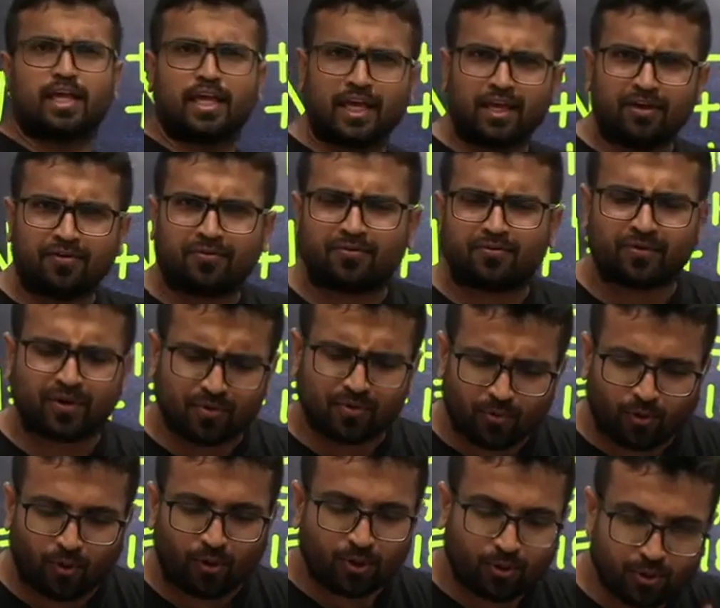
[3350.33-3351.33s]
If we
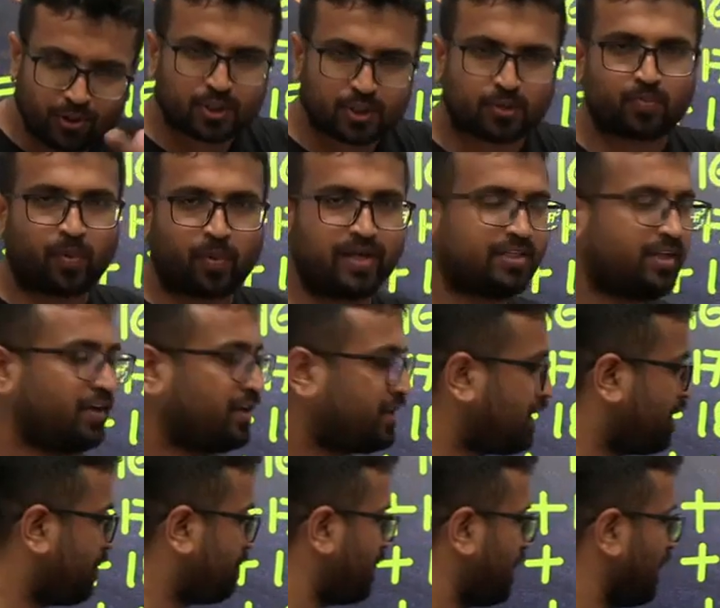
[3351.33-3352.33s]
want to spice it
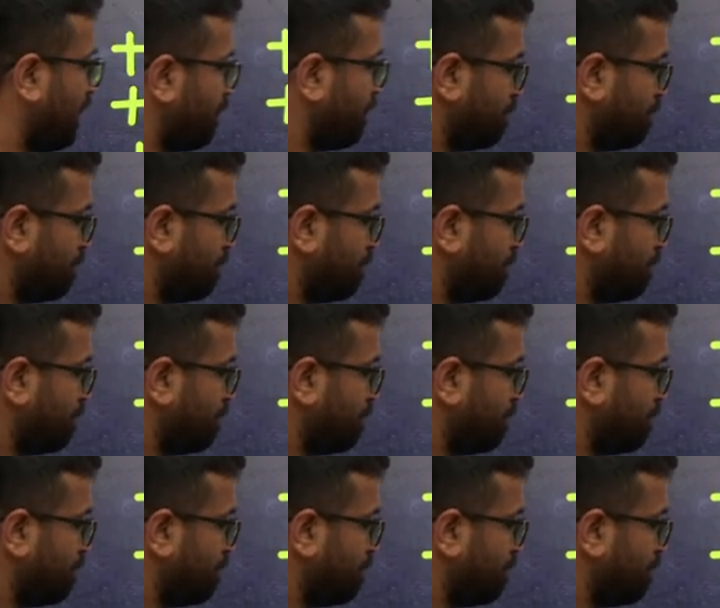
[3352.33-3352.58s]
up a